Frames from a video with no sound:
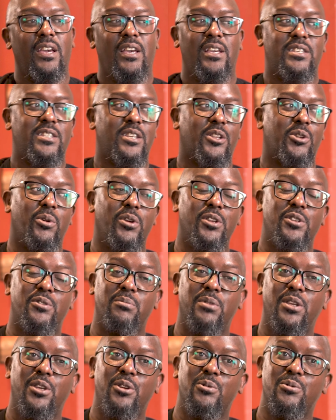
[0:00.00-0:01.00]
Is it going to
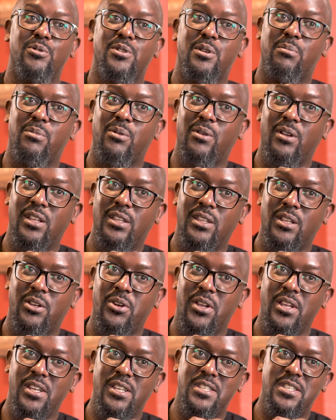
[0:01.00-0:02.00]
be usable in the
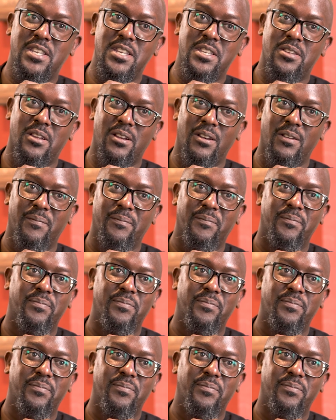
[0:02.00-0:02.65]
rainy season?